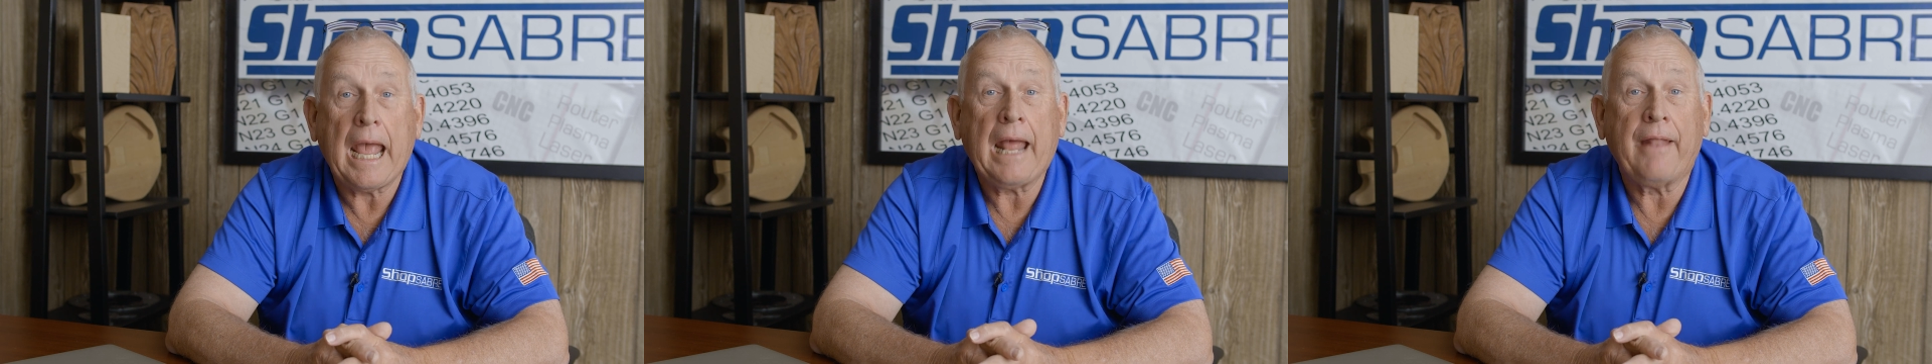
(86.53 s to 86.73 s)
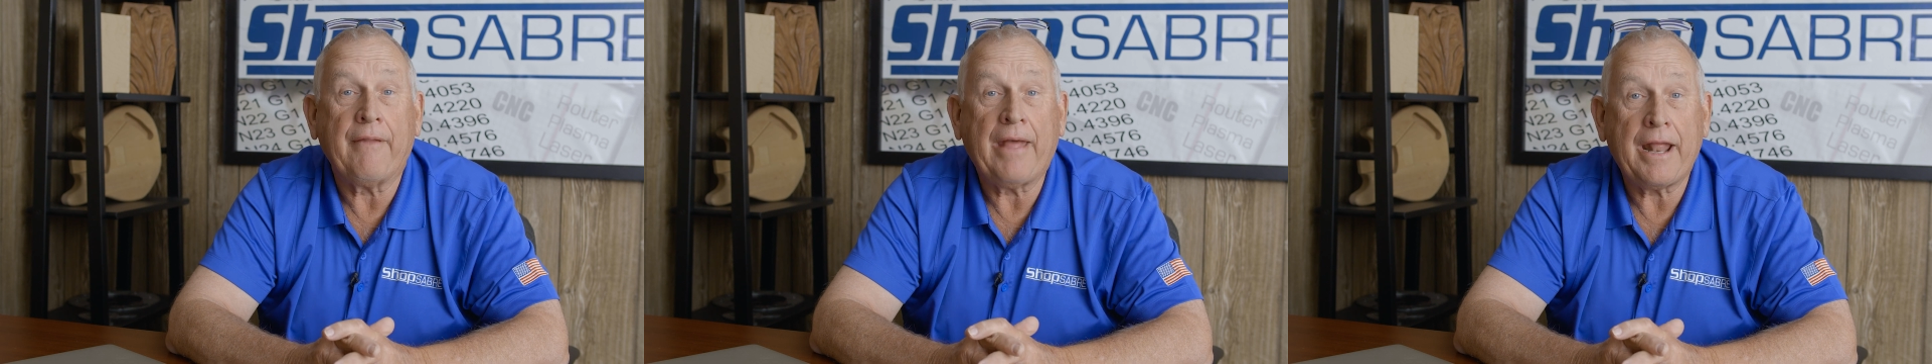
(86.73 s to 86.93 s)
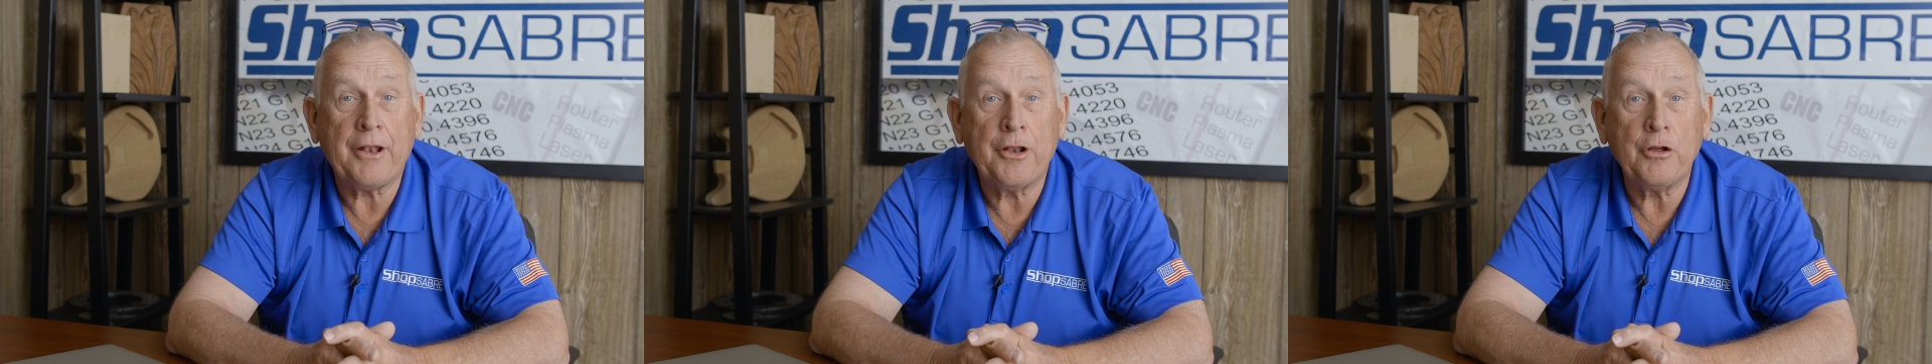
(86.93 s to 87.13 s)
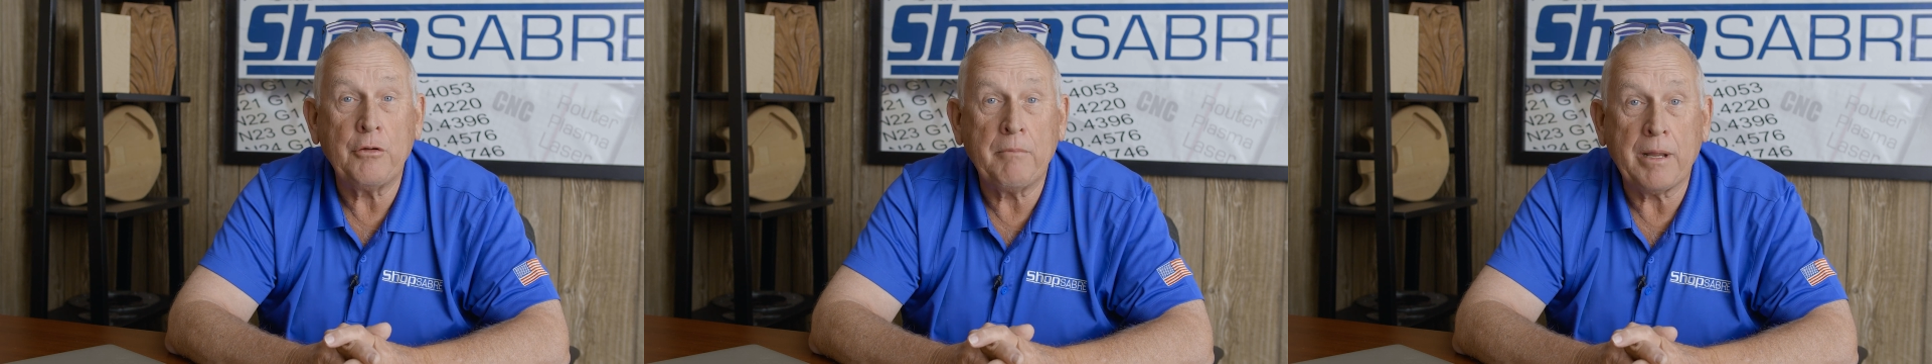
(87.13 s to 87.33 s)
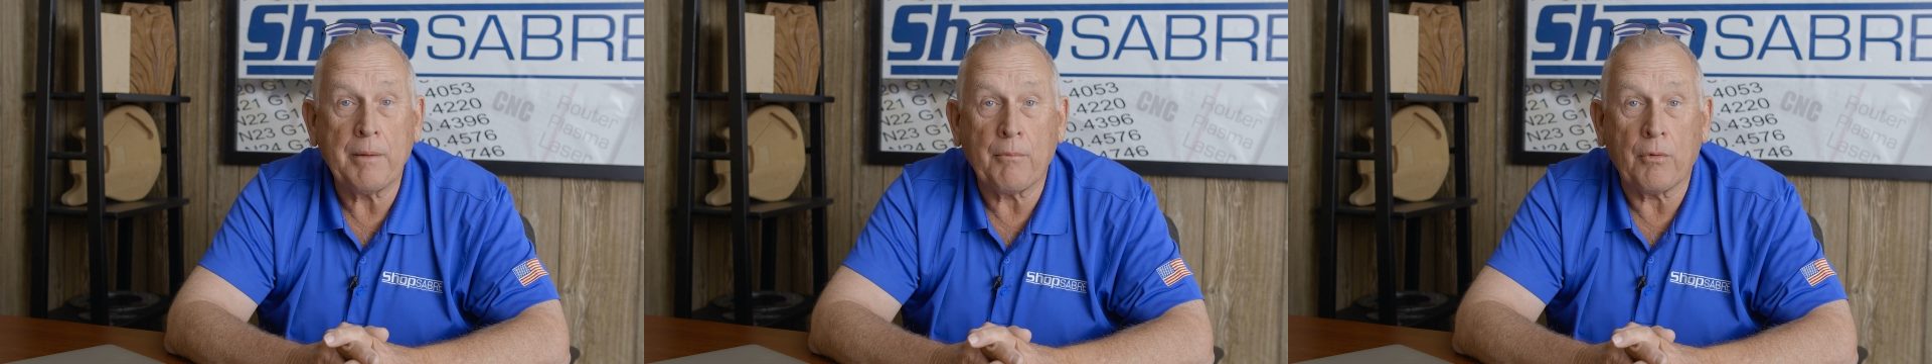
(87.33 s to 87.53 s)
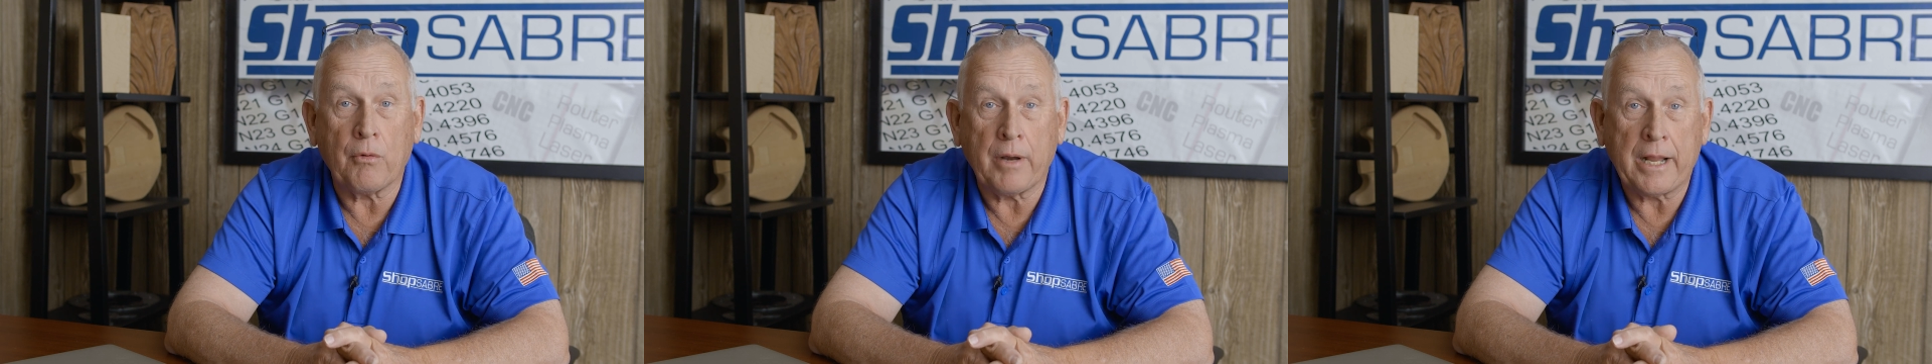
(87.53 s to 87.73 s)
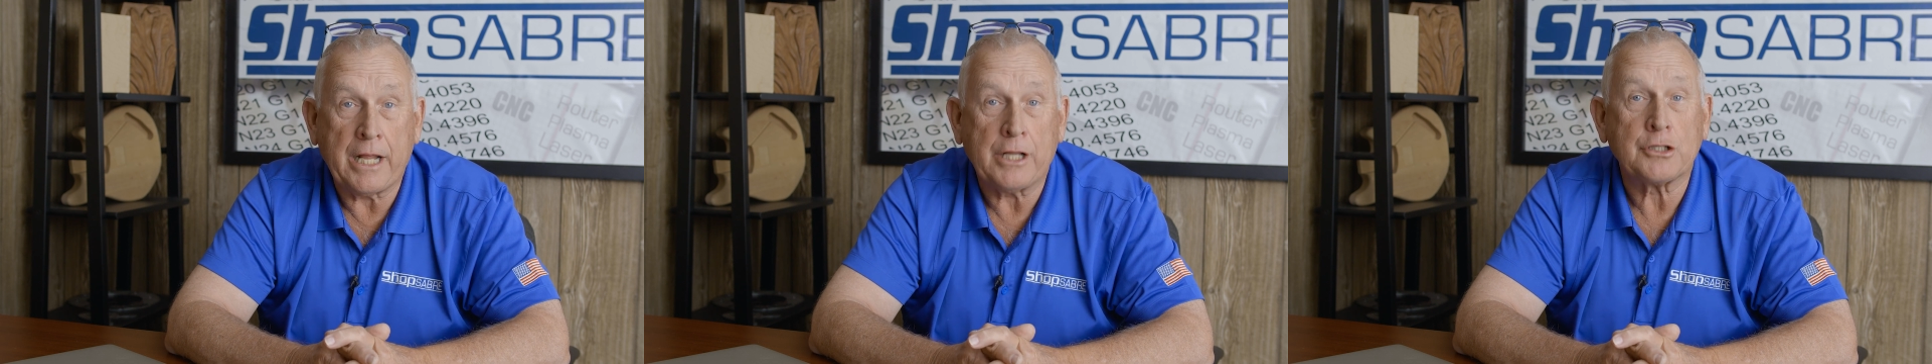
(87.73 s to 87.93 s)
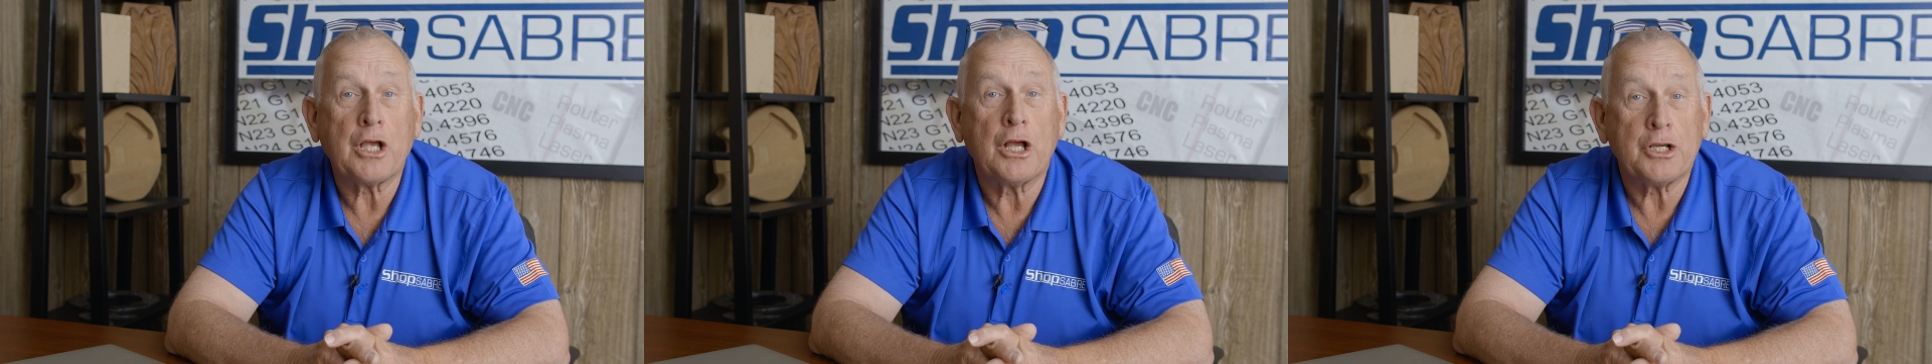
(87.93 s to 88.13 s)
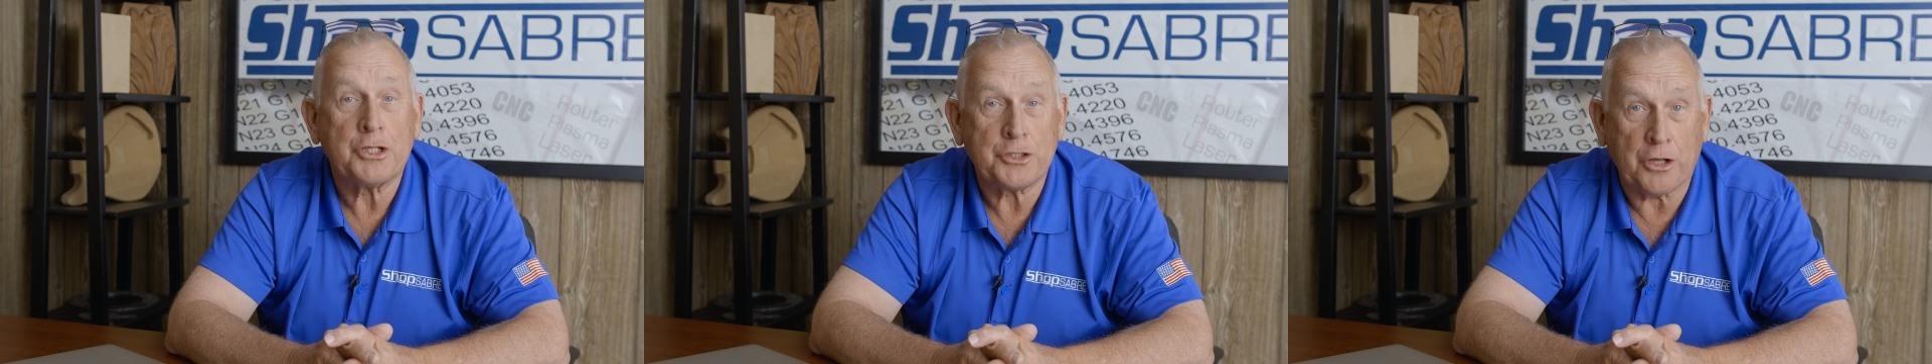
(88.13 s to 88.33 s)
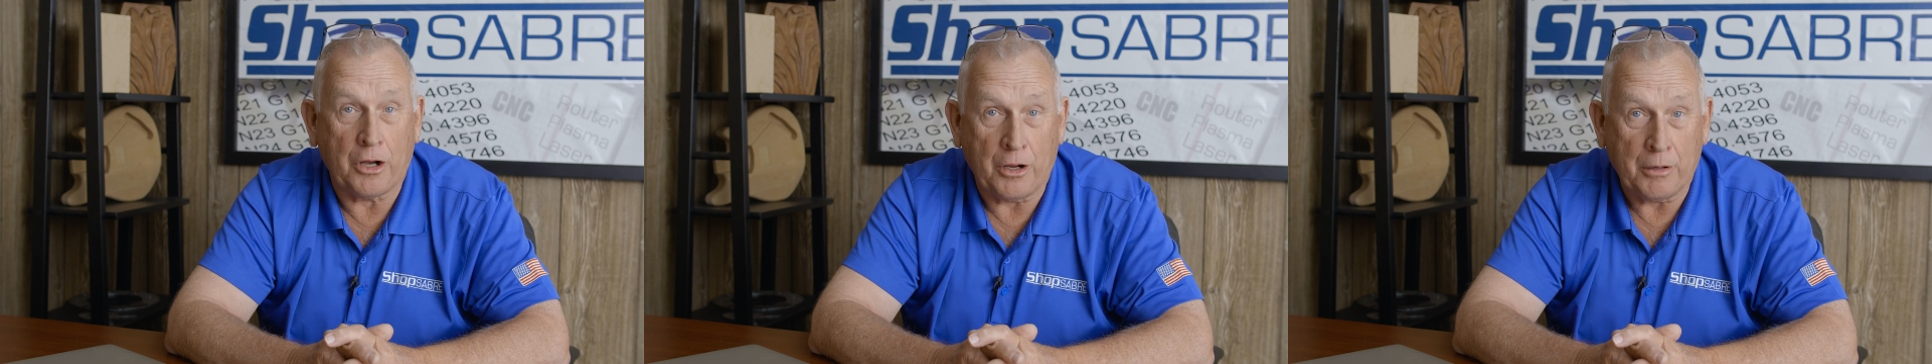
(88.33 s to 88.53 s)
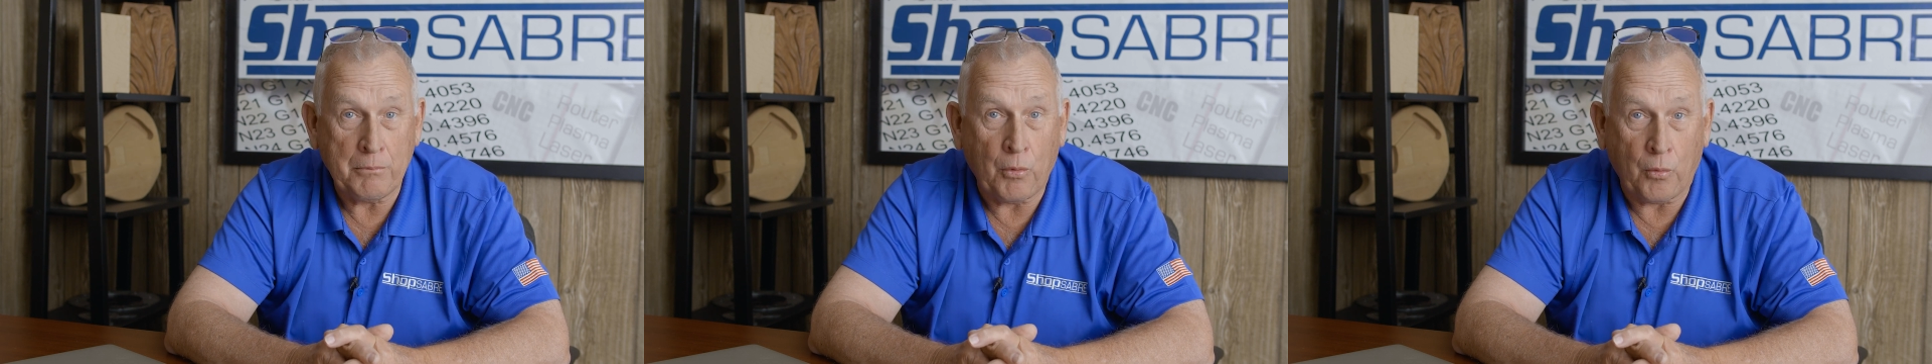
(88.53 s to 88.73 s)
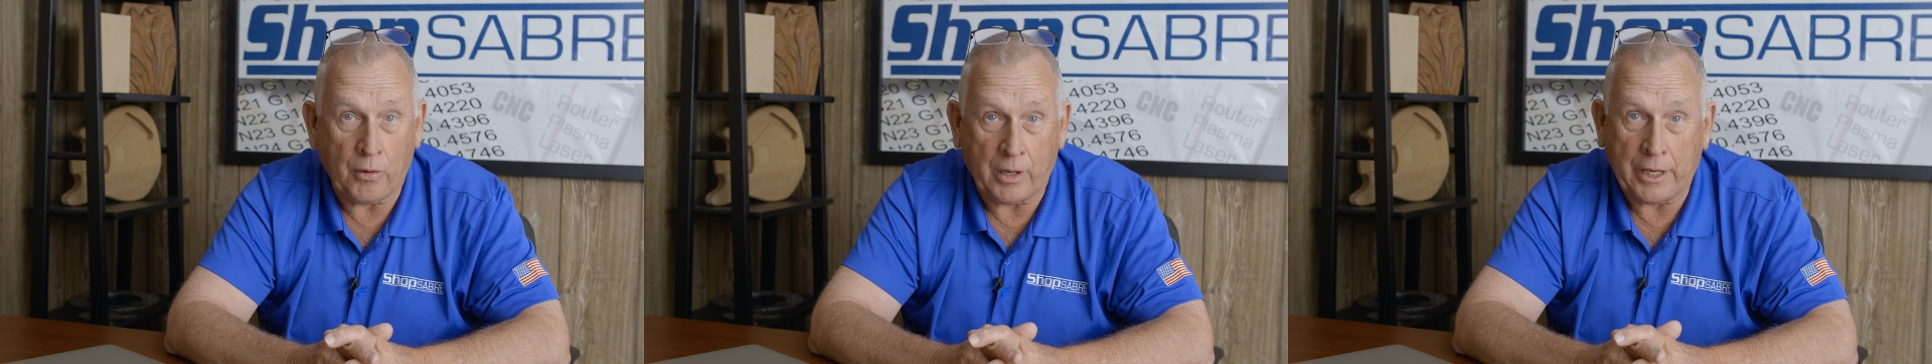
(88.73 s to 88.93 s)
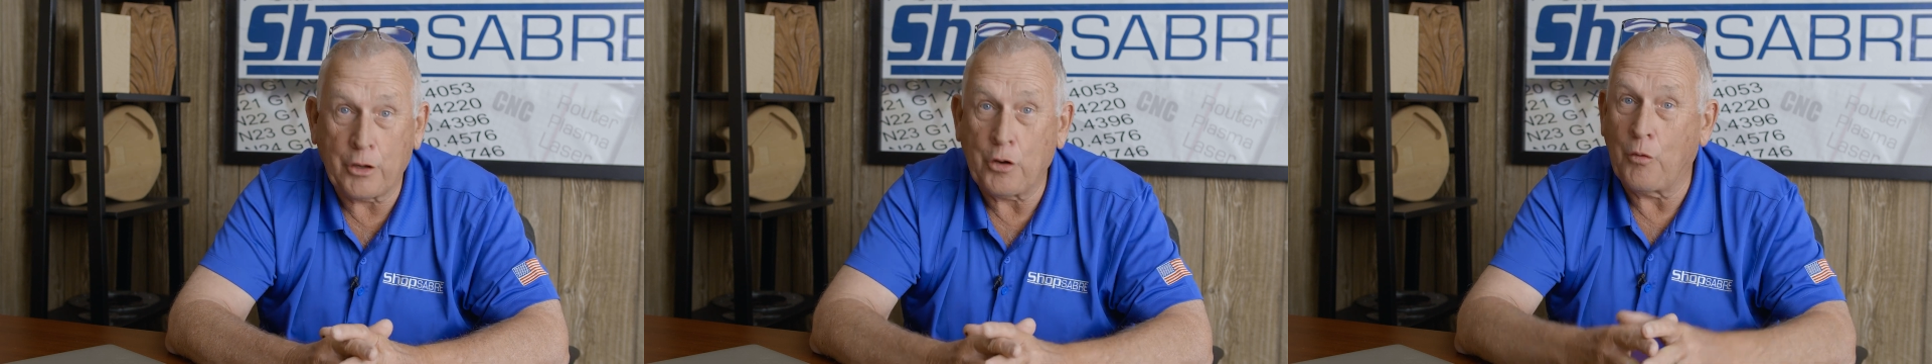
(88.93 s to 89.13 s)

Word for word: And that new member is Shawn Morley,